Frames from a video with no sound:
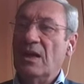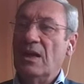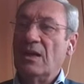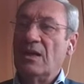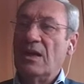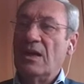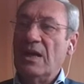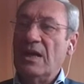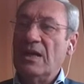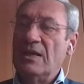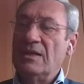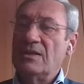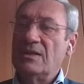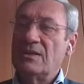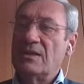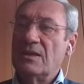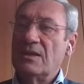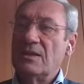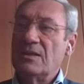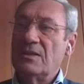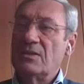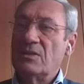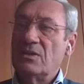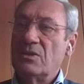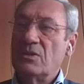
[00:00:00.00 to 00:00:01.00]

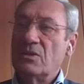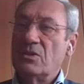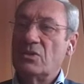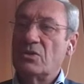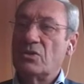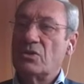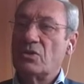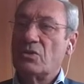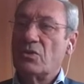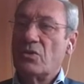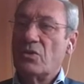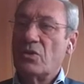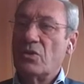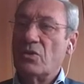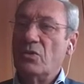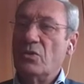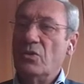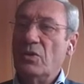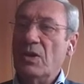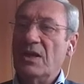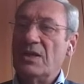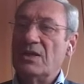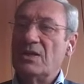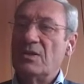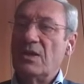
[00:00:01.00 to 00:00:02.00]
cancellous
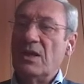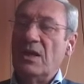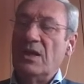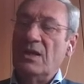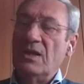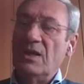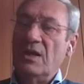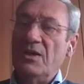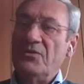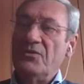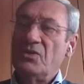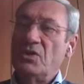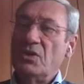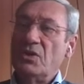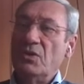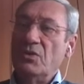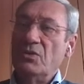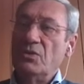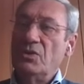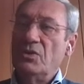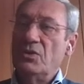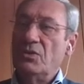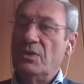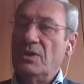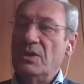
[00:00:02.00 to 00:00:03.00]
screw, as I have
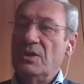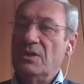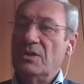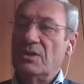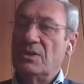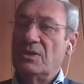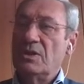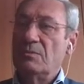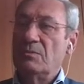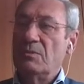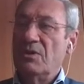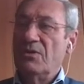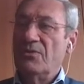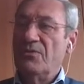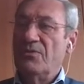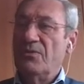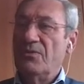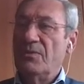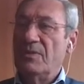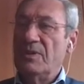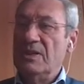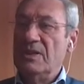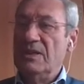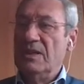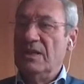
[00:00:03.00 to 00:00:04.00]
showed you in some of
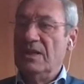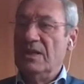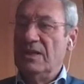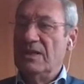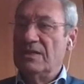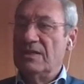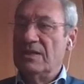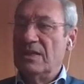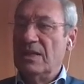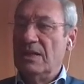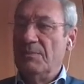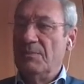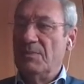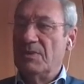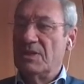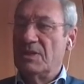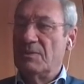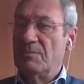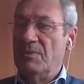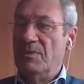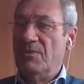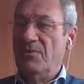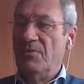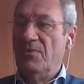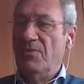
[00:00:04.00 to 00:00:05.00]
the examples
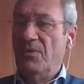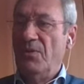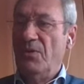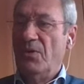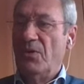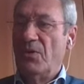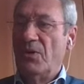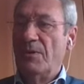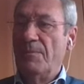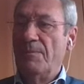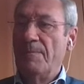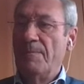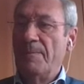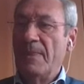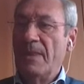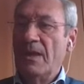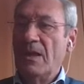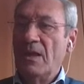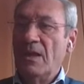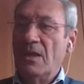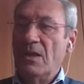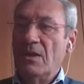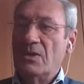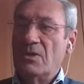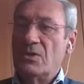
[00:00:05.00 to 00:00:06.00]
before.
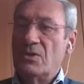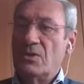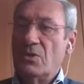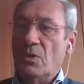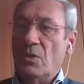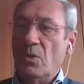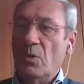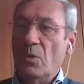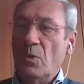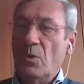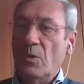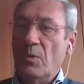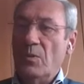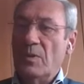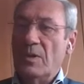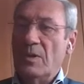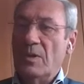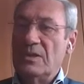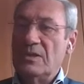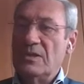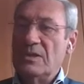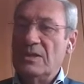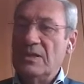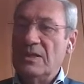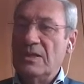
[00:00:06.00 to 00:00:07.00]
So
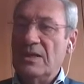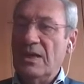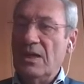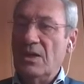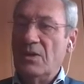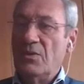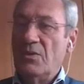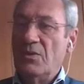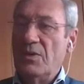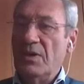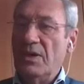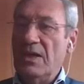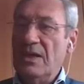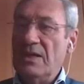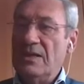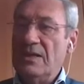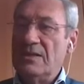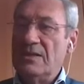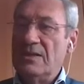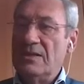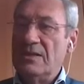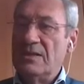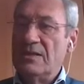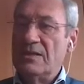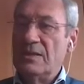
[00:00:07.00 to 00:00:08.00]
she
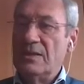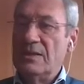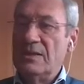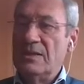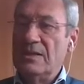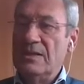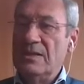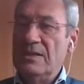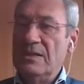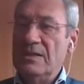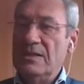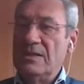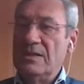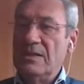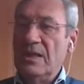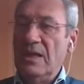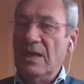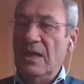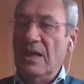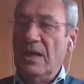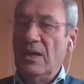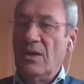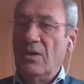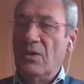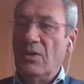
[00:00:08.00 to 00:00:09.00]
calculated this
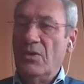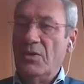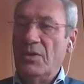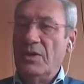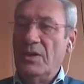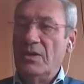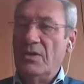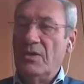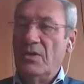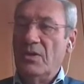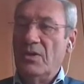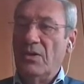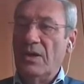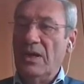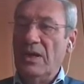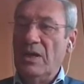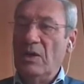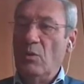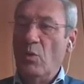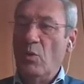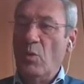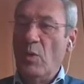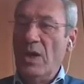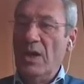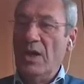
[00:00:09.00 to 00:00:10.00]
corridor
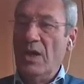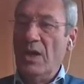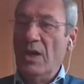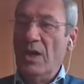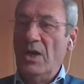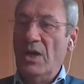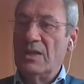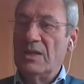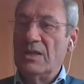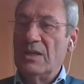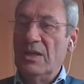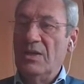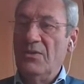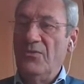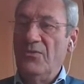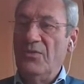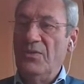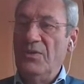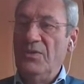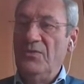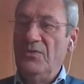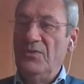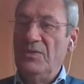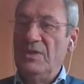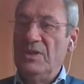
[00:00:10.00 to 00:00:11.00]
in
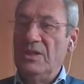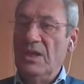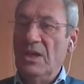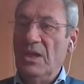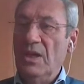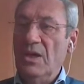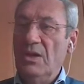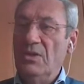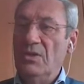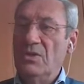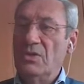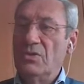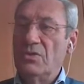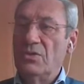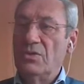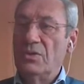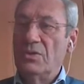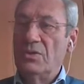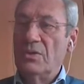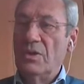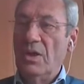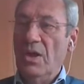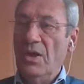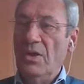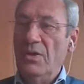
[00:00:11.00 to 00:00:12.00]
150 uninjured